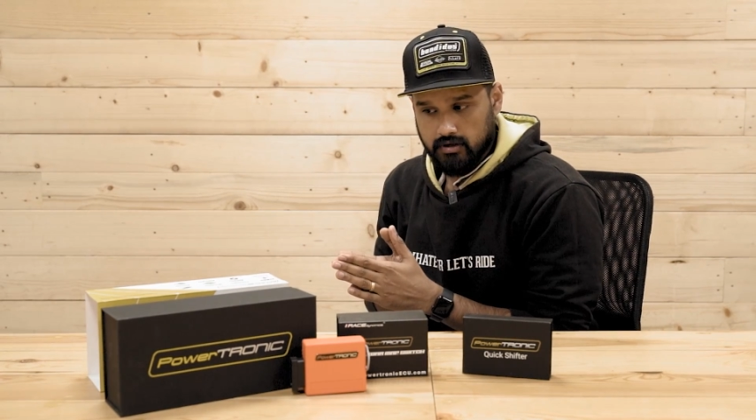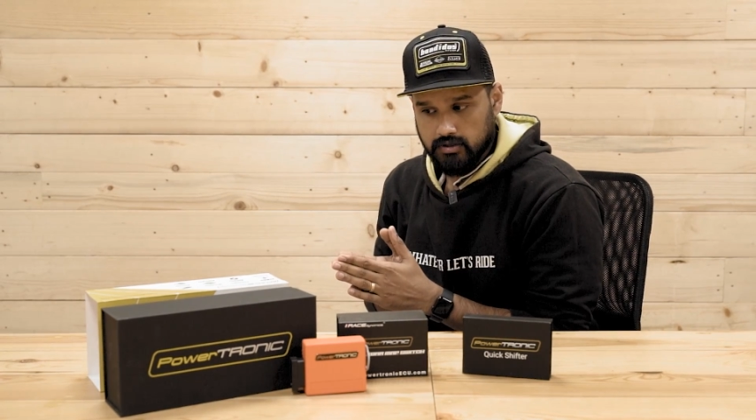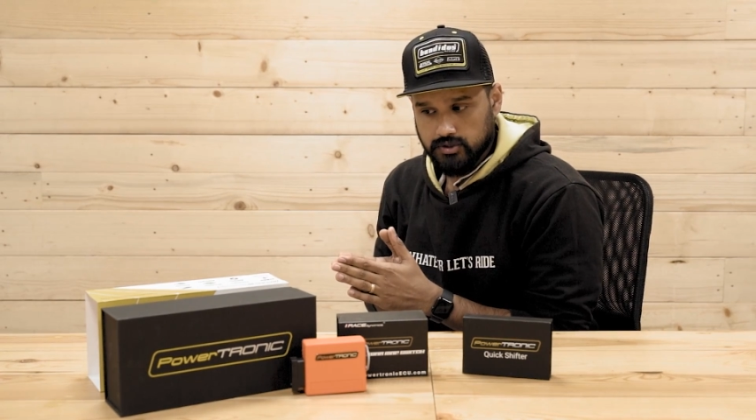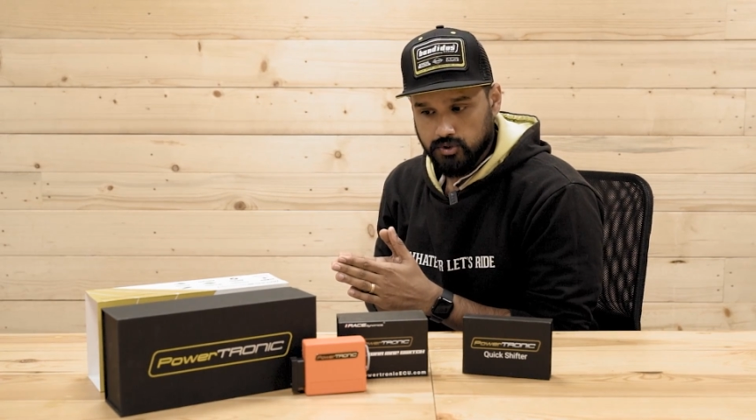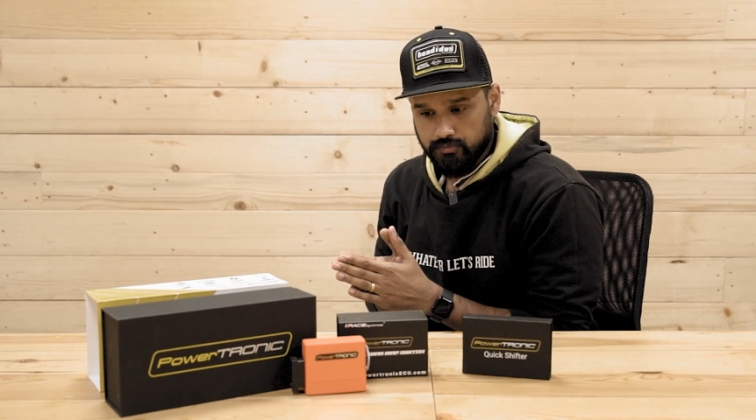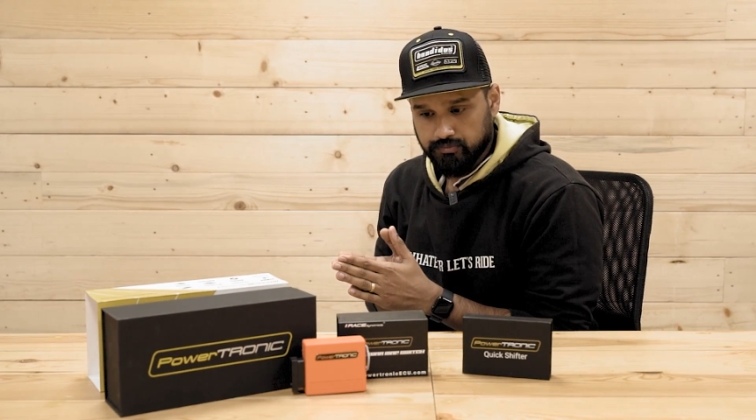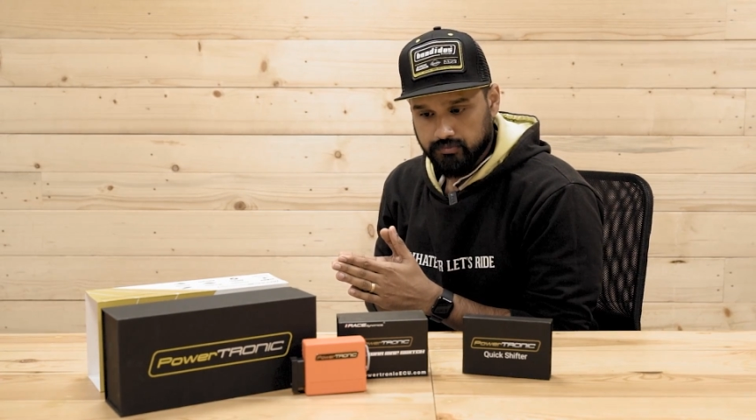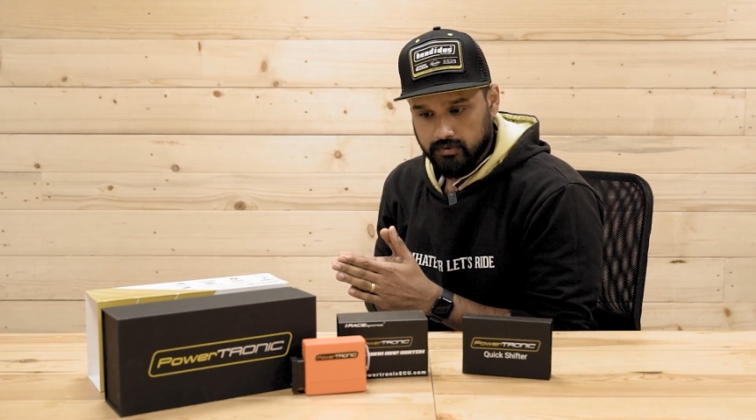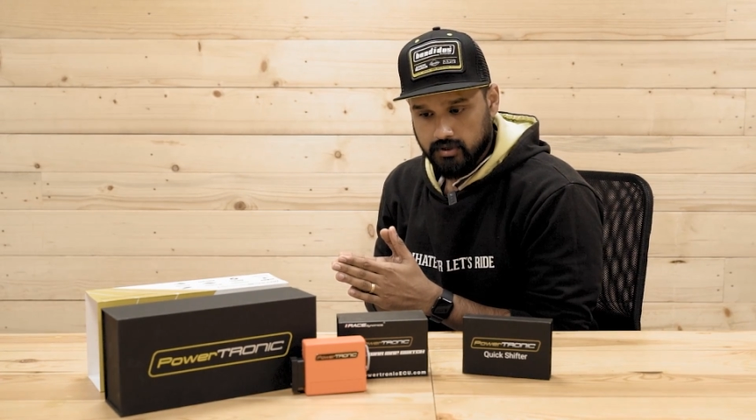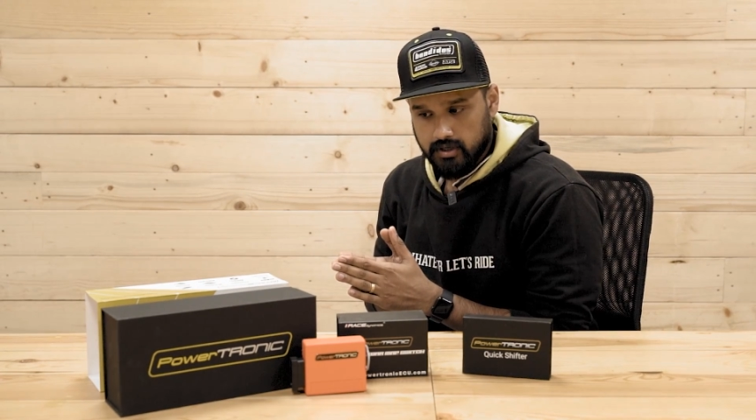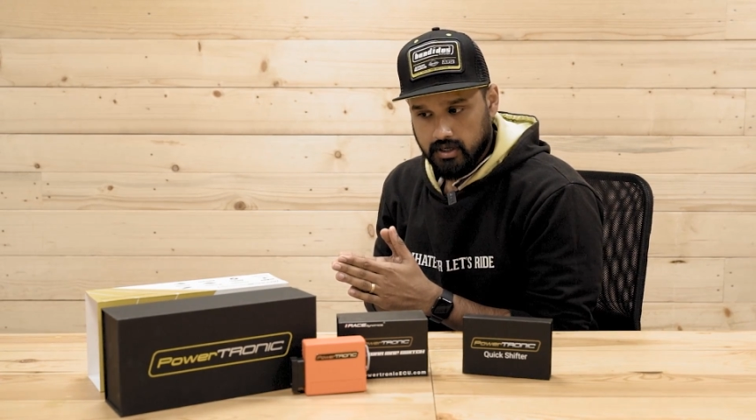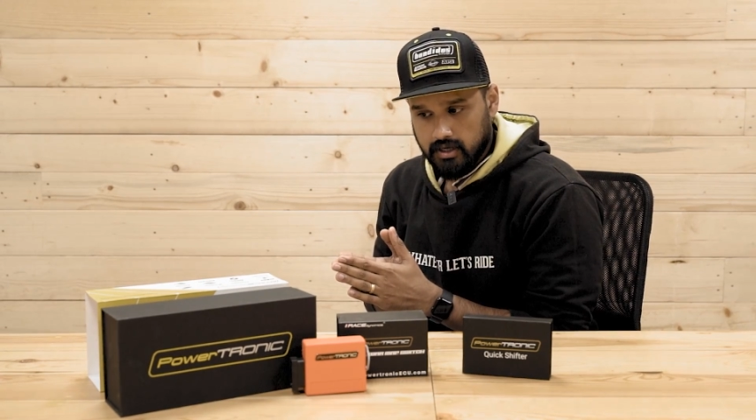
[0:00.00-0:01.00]
So
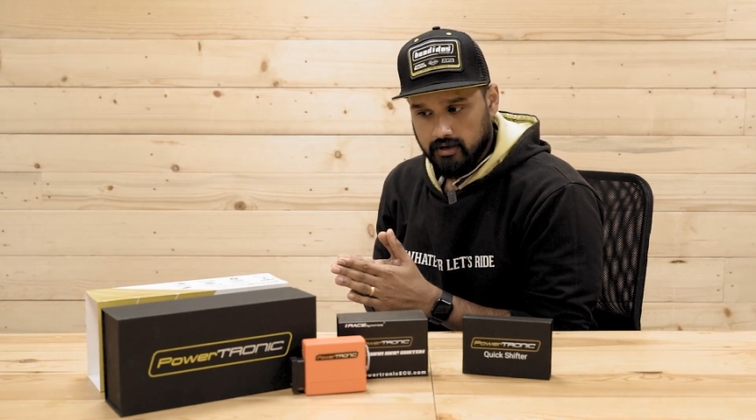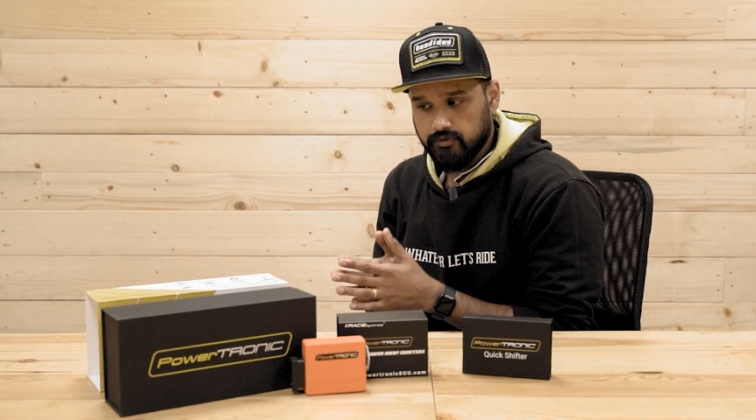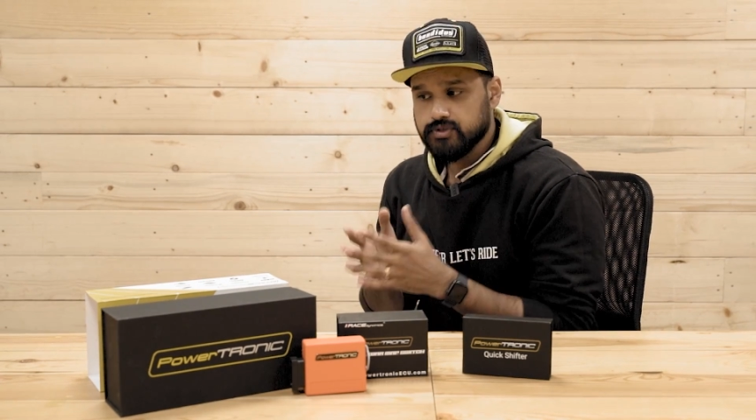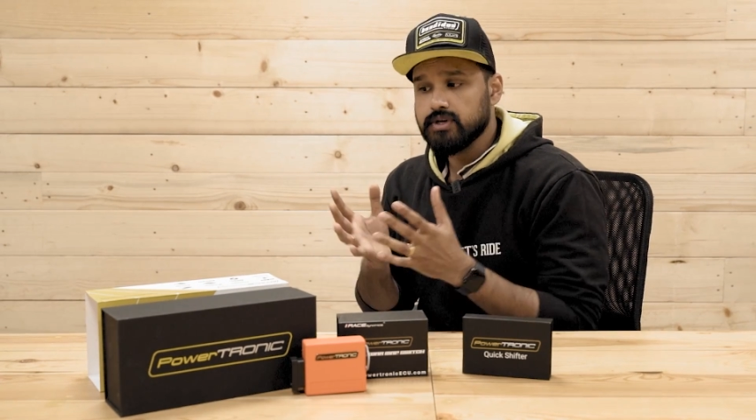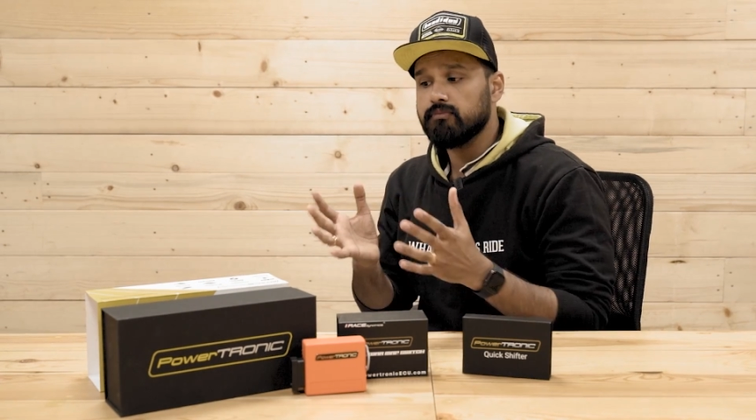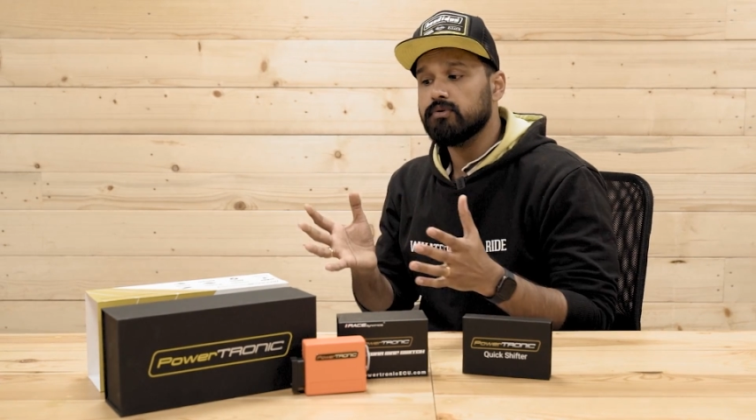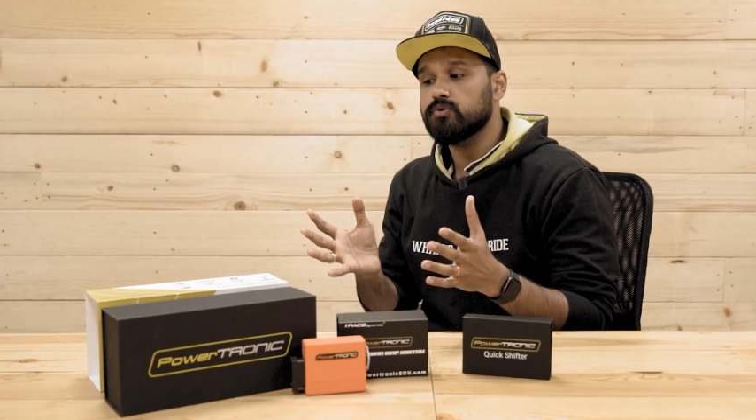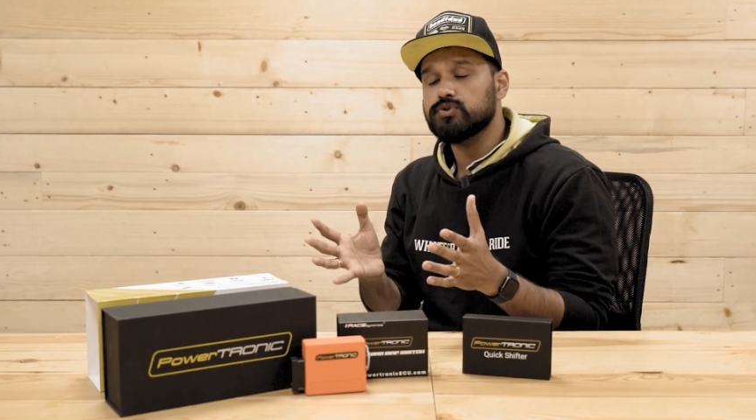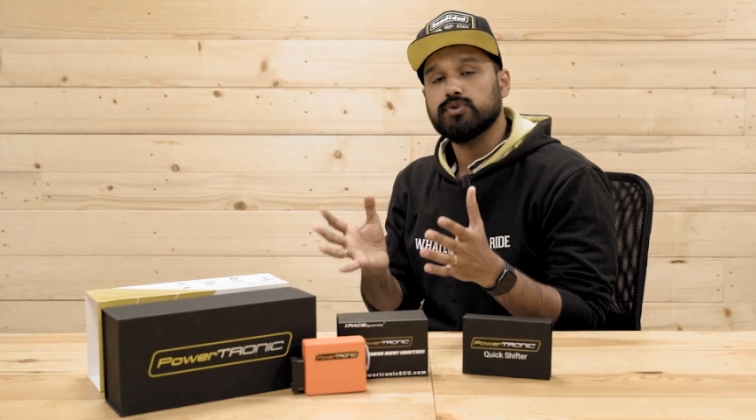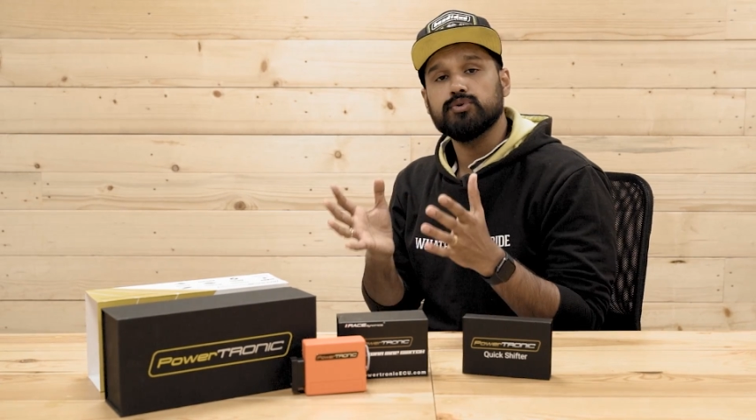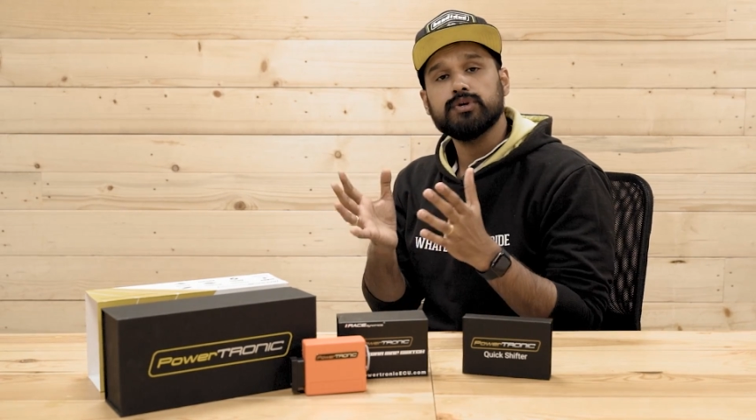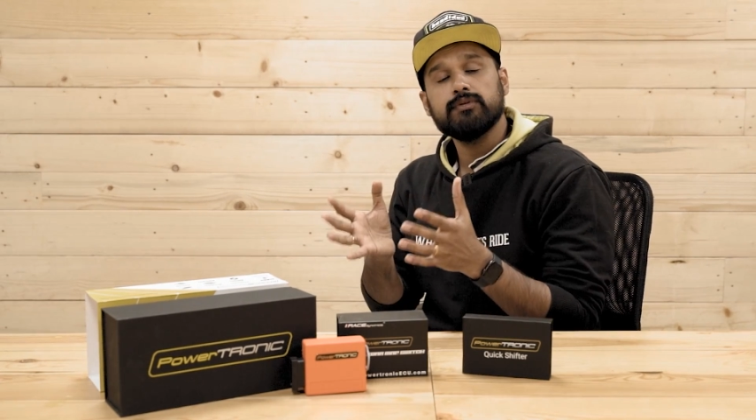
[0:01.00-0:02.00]
if you're someone
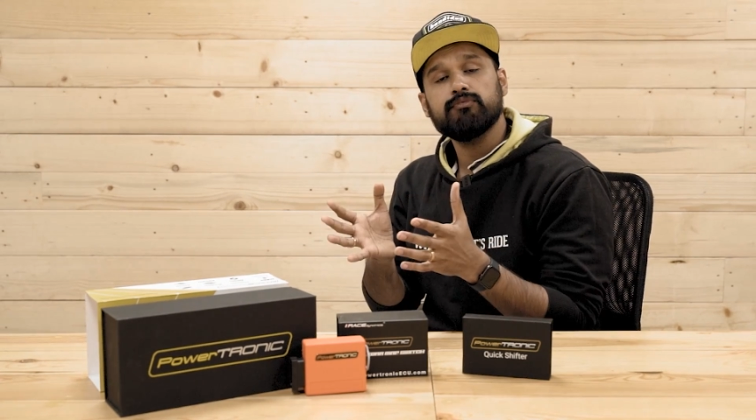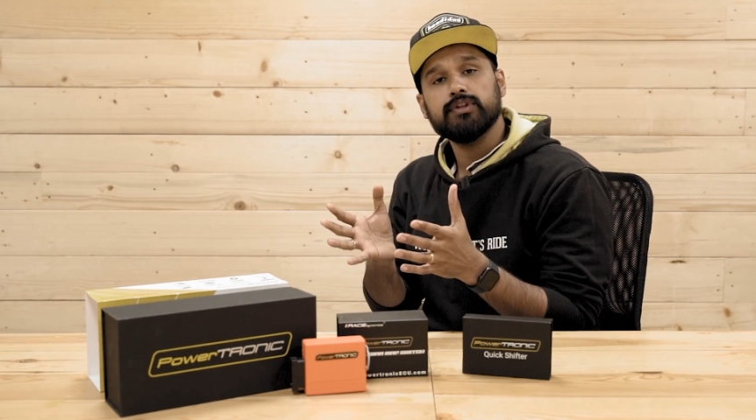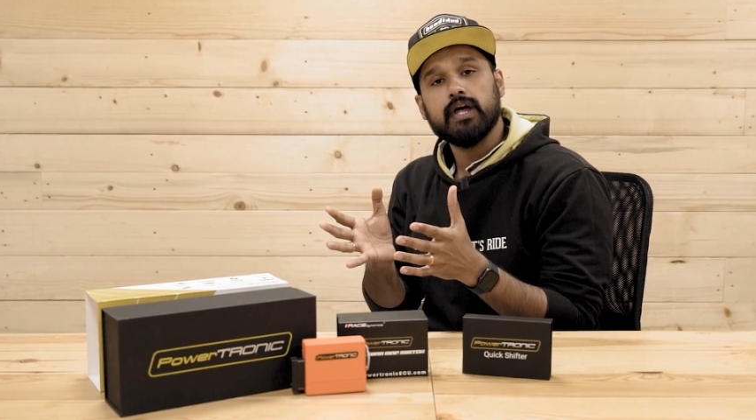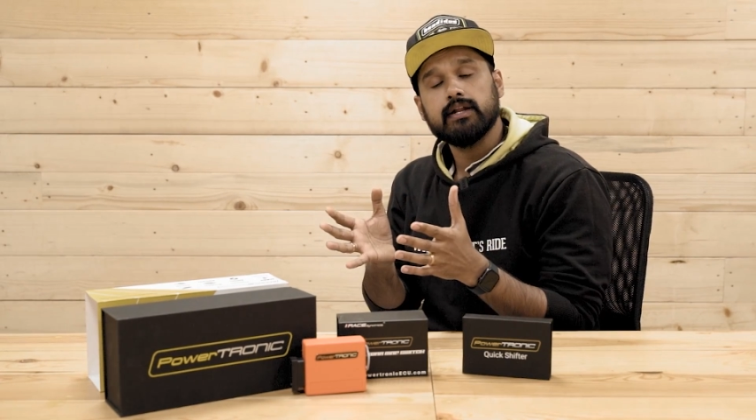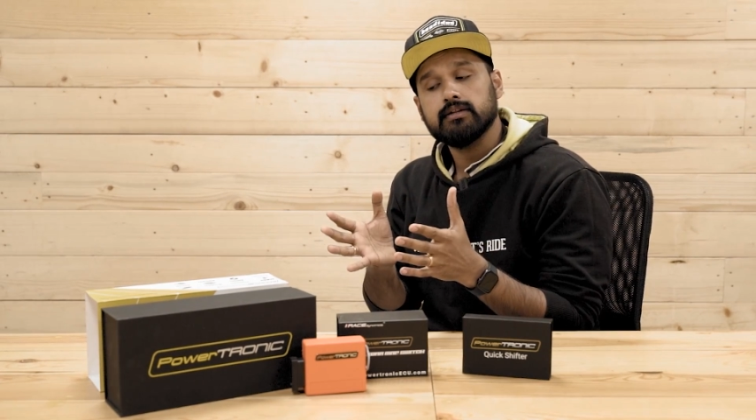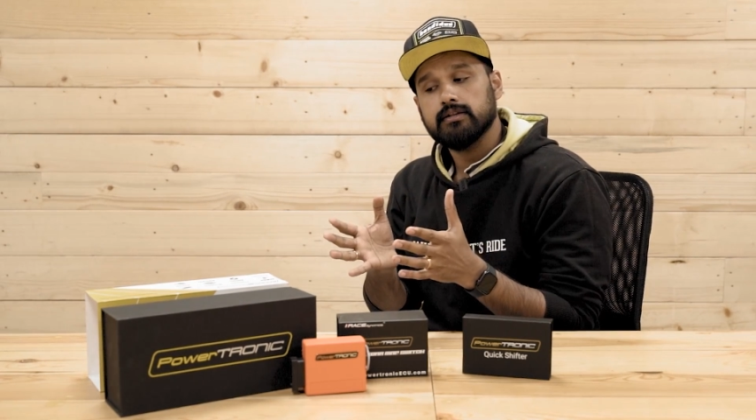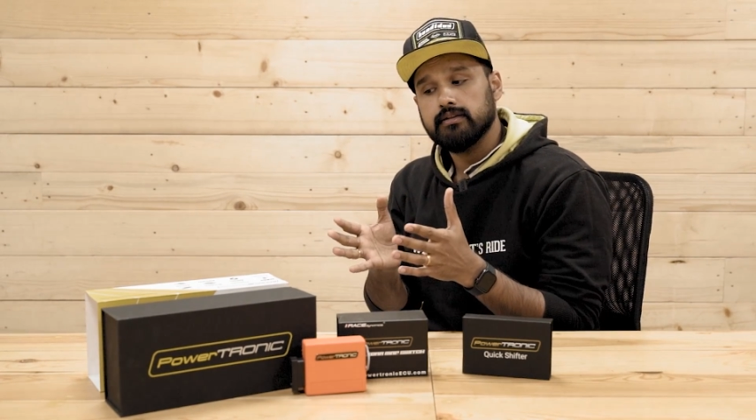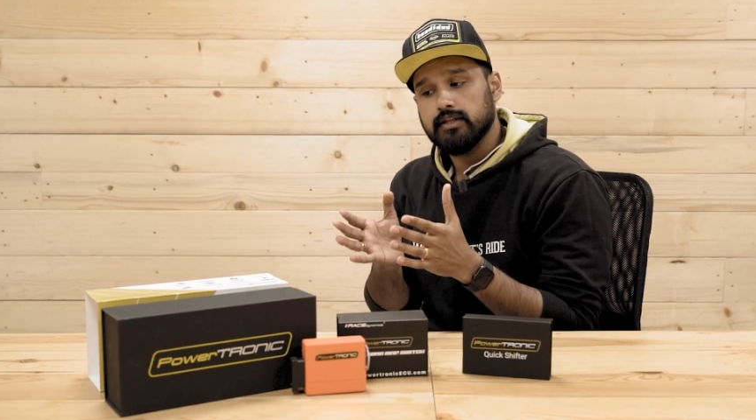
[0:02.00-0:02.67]
who's looking for that,